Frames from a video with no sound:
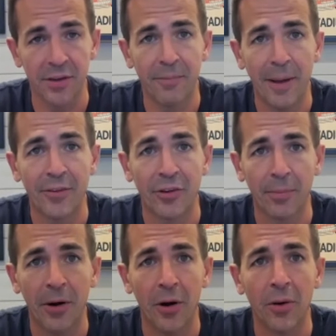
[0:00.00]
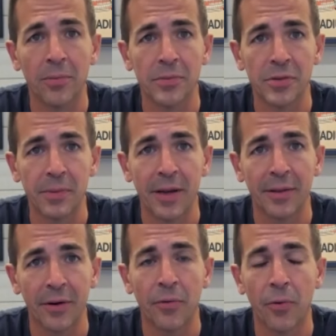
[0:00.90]
of Patrick Mahomes being
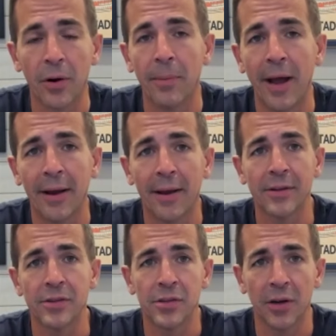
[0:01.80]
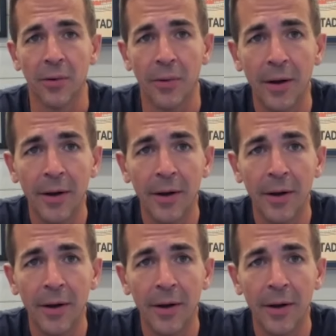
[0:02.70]
their quarterback. And so